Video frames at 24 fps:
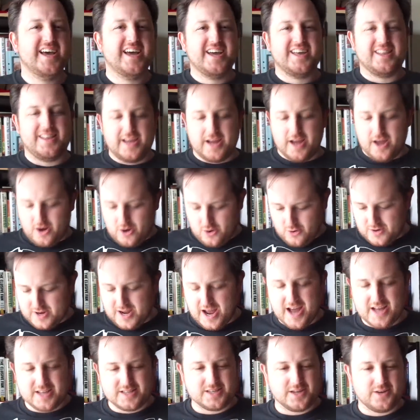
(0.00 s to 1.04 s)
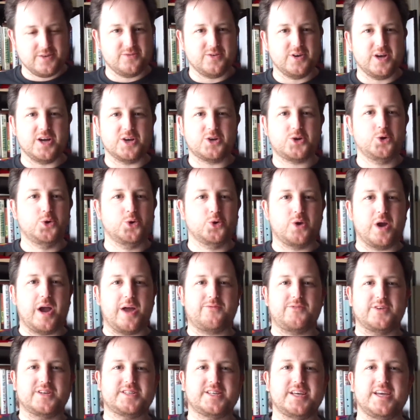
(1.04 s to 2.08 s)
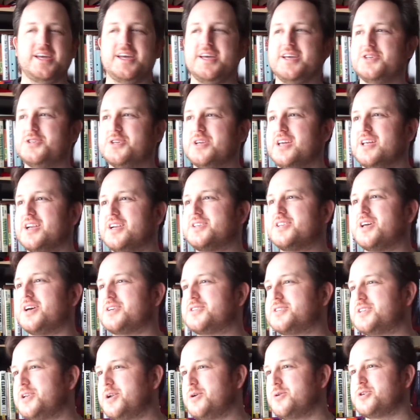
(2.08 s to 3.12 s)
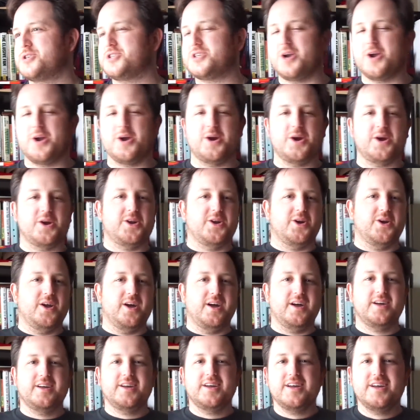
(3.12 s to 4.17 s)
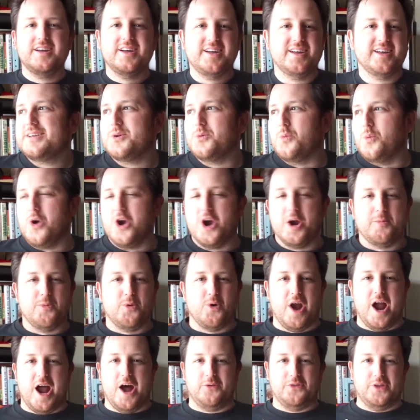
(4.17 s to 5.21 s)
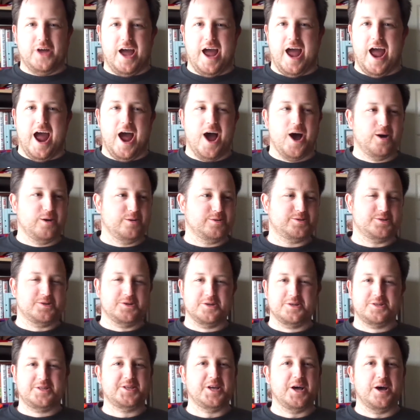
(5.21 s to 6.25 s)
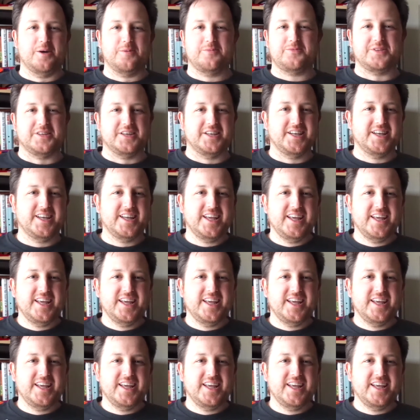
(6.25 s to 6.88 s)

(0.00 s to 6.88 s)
They got all kinds of cool graphic tees. You can get a tuxedo shirt or wear them around the house or something.